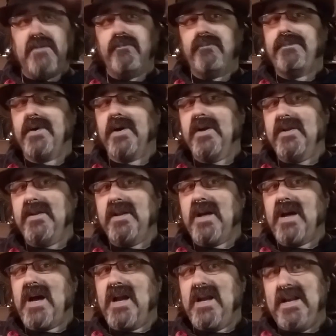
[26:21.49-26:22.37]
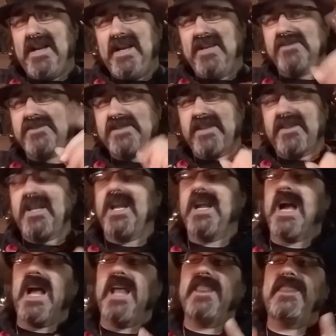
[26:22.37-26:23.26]
But here's the
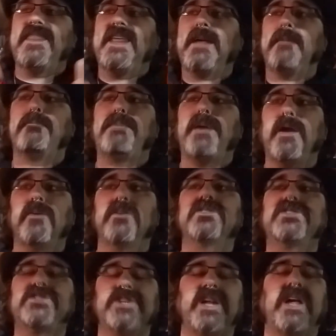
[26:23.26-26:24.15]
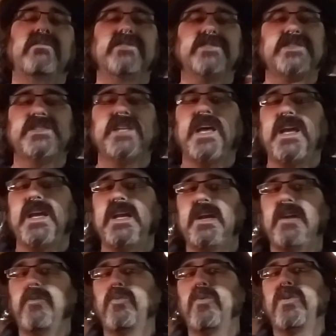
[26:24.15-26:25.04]
thing. I think parents should have a say
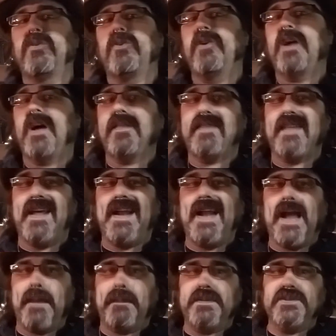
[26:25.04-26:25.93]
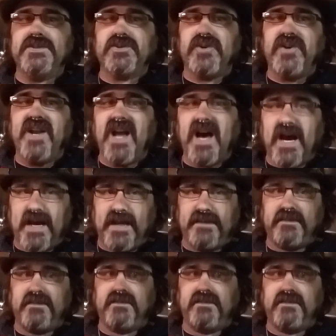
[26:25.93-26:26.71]
in whether or not that happens or not.